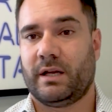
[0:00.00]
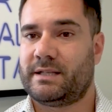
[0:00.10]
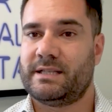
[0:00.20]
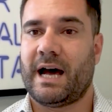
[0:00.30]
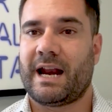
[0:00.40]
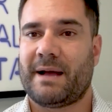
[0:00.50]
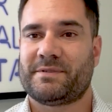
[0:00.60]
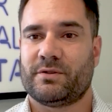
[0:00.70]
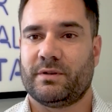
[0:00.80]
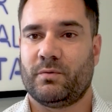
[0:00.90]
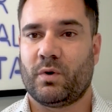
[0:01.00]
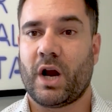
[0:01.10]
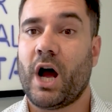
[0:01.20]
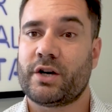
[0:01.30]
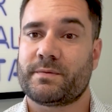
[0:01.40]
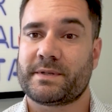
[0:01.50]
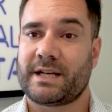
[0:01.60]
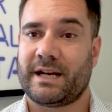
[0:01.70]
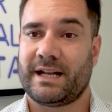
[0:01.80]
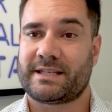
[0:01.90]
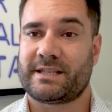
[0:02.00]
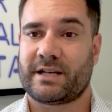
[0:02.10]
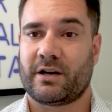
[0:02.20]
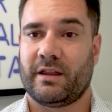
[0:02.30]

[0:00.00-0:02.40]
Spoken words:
It's not absolutely 100% necessary